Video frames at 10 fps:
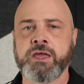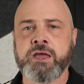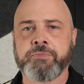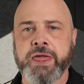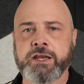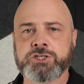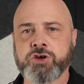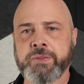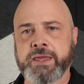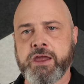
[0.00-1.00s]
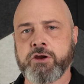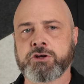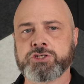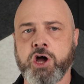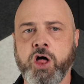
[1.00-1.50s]
and ensuring the characters
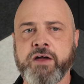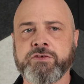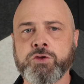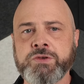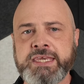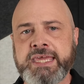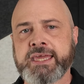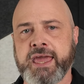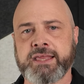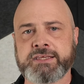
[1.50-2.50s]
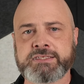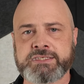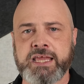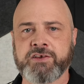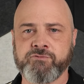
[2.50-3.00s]
all have unique and
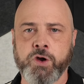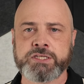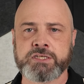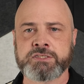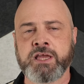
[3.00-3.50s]
distinct voices